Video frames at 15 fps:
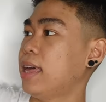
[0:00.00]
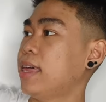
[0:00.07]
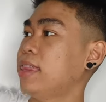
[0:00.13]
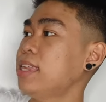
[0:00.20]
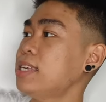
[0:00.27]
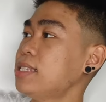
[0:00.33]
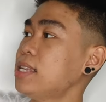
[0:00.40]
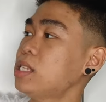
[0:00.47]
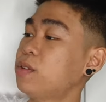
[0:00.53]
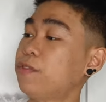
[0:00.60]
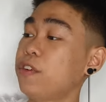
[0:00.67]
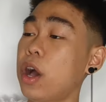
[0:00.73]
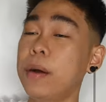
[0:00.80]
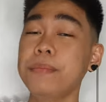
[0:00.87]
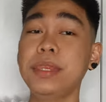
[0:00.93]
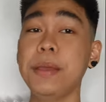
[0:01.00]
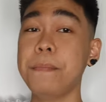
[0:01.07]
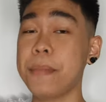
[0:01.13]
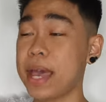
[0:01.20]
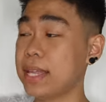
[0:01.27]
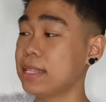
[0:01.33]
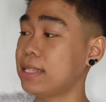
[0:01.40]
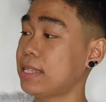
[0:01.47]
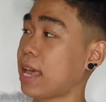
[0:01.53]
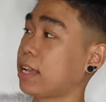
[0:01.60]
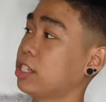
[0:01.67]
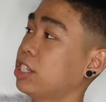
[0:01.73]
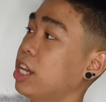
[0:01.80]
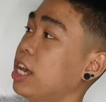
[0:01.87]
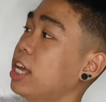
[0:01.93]
this is from the men's
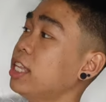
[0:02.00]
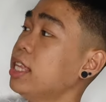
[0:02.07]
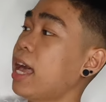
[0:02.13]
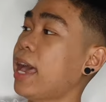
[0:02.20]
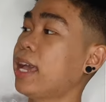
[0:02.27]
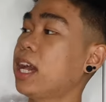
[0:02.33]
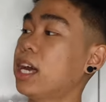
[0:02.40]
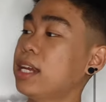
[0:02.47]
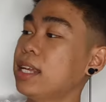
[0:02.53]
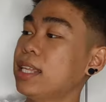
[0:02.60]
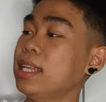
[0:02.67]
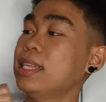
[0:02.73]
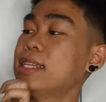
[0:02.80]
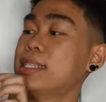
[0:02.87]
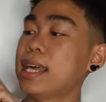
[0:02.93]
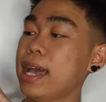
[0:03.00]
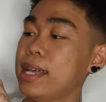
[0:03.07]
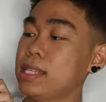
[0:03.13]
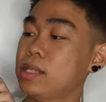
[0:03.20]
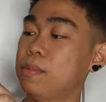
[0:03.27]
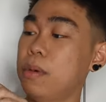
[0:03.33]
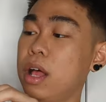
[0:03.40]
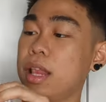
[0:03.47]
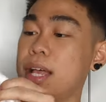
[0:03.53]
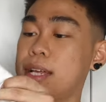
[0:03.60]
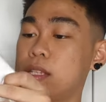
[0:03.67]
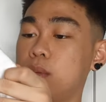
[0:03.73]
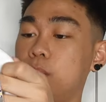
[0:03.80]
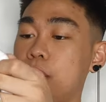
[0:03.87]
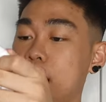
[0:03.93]
section. I got it in the size small
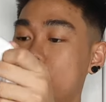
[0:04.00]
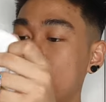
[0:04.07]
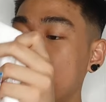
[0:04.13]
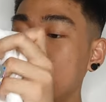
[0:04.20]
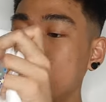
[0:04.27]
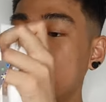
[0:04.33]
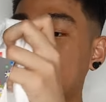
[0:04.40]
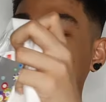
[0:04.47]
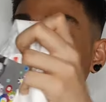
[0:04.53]
as well,